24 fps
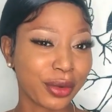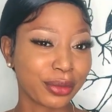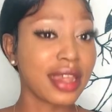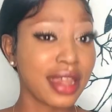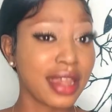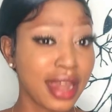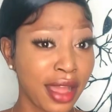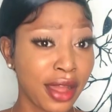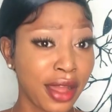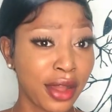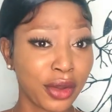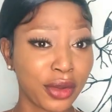
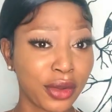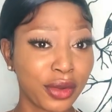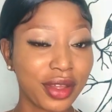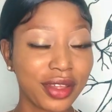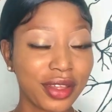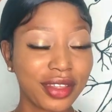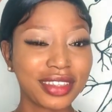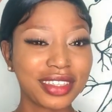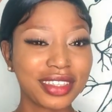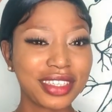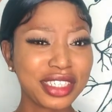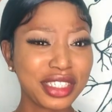Now,
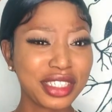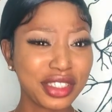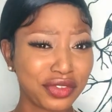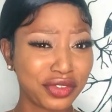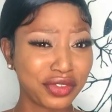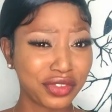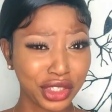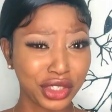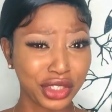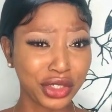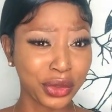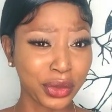this
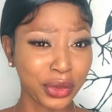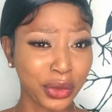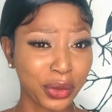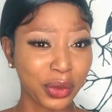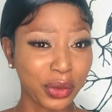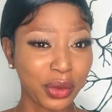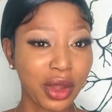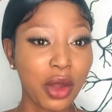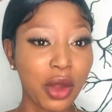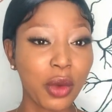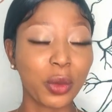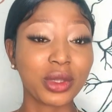video
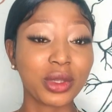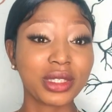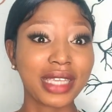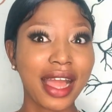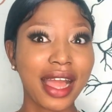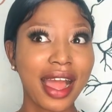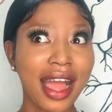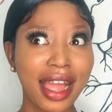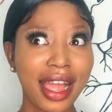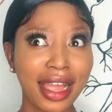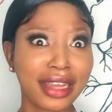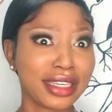was
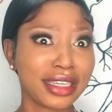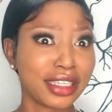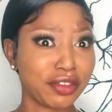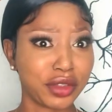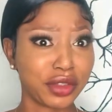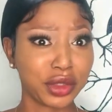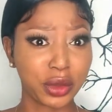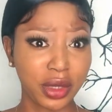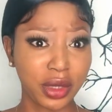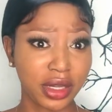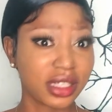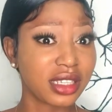highly
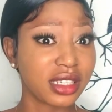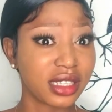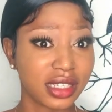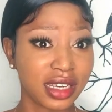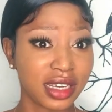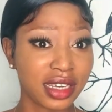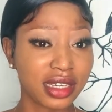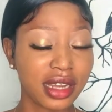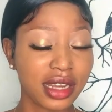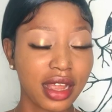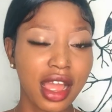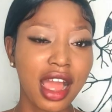requested.